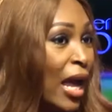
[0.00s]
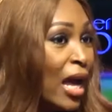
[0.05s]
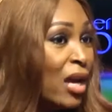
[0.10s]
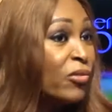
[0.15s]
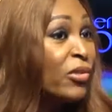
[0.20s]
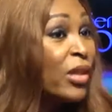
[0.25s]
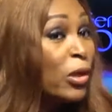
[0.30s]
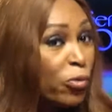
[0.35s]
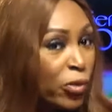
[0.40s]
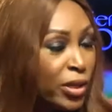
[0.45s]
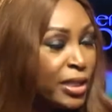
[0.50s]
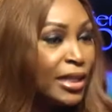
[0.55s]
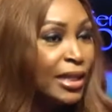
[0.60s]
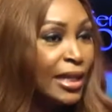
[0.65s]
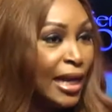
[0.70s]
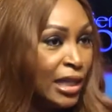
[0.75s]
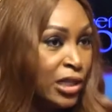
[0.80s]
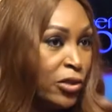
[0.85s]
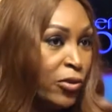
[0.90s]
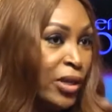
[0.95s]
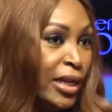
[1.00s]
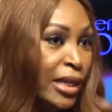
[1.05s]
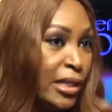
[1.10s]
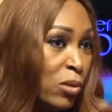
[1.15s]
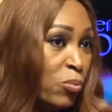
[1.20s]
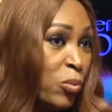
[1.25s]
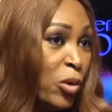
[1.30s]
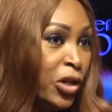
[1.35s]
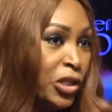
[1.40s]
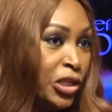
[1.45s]
have, there is a Nigeria that's
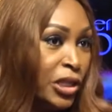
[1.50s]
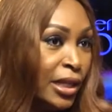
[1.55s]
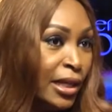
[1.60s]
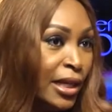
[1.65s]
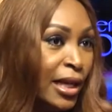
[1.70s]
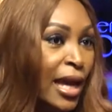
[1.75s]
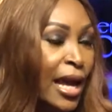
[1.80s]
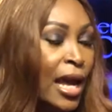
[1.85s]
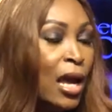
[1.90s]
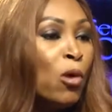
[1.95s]
emerging.